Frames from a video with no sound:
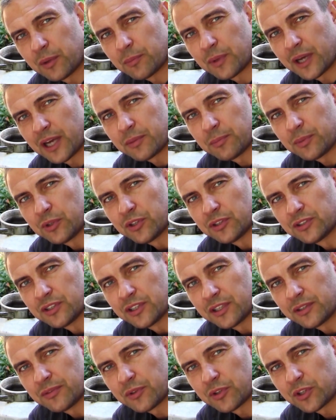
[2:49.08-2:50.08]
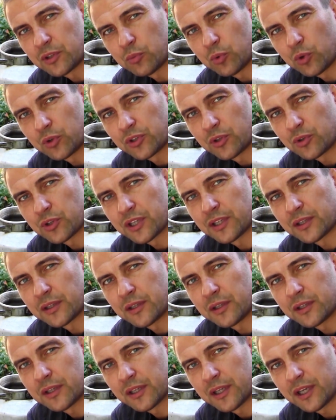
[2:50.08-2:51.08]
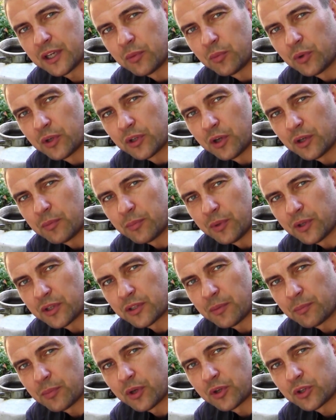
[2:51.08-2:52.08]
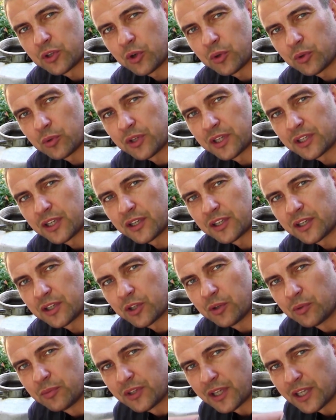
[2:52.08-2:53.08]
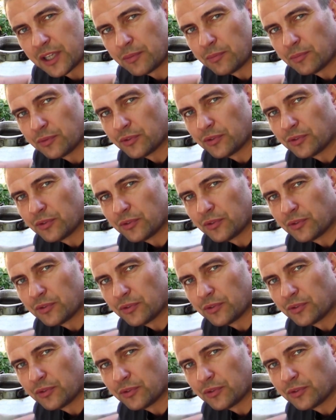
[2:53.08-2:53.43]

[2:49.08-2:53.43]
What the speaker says: mash because it is very watery and will not burn the milk concrete at a low flame.